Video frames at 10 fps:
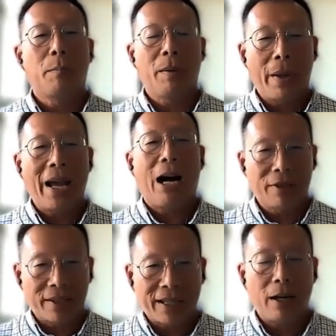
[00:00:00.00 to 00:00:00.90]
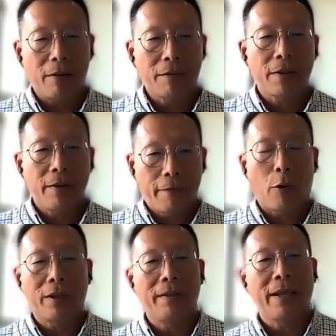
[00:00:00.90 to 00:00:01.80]
prepare ourselves
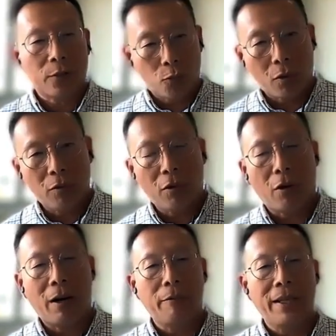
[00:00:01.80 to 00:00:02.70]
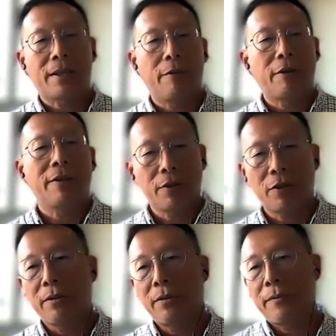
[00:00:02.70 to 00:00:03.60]
for the next role or our next career
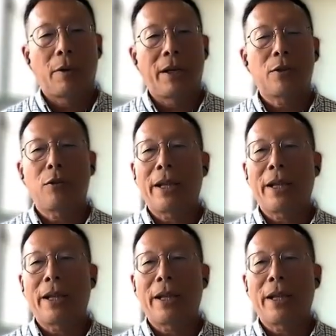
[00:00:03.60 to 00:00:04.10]
transition right?